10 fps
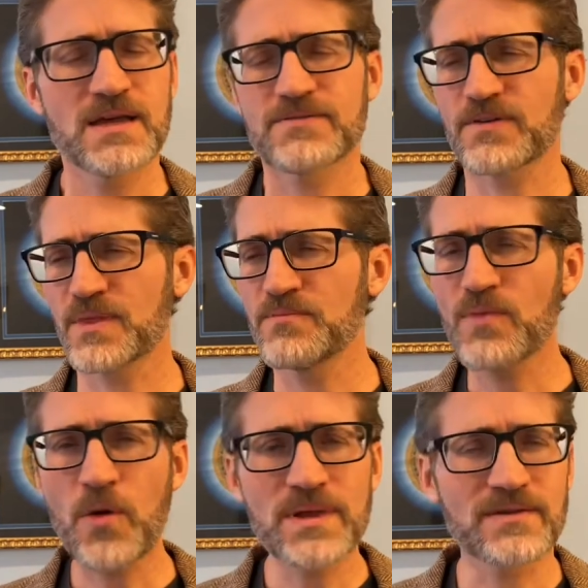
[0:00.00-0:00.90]
from the
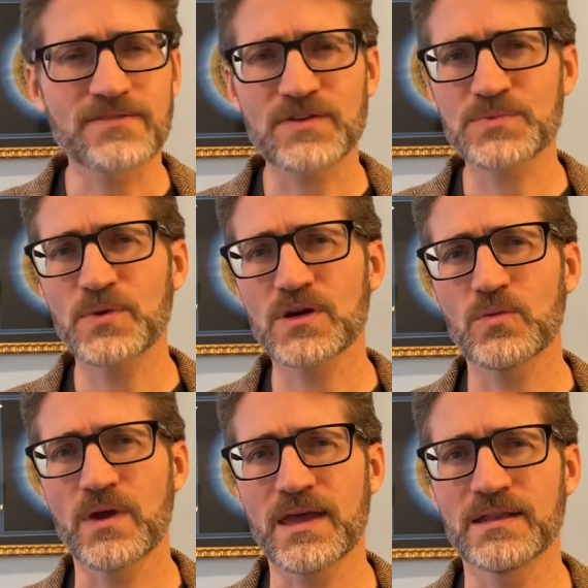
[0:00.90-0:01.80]
moment of the first book
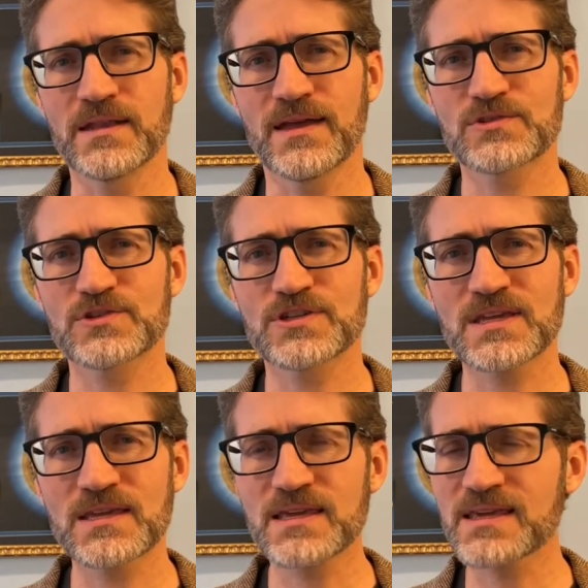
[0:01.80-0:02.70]
when
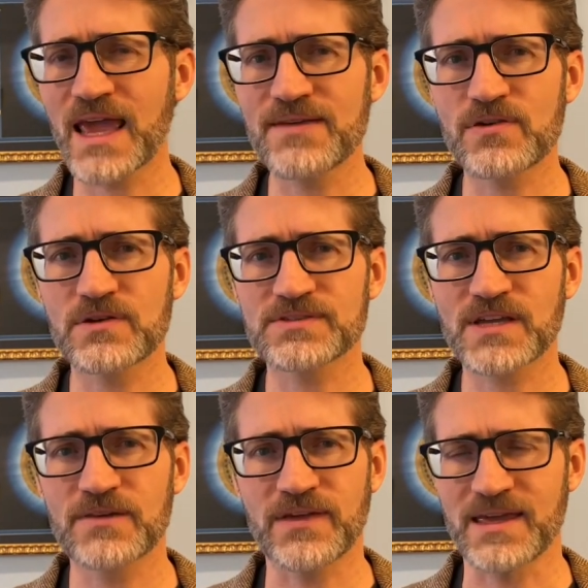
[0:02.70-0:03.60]
she gave
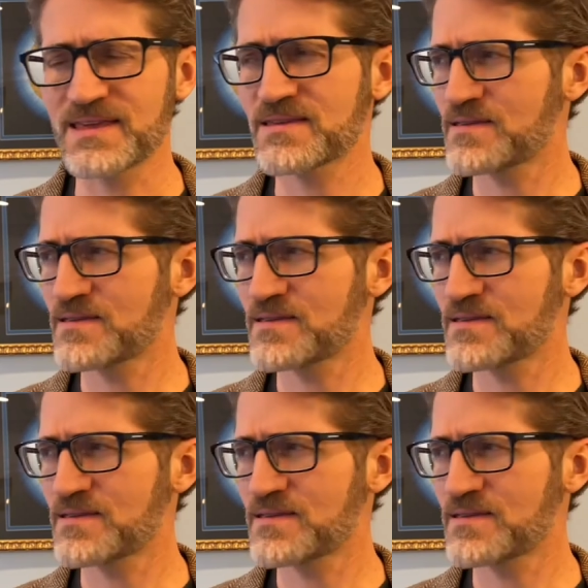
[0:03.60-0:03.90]
herself a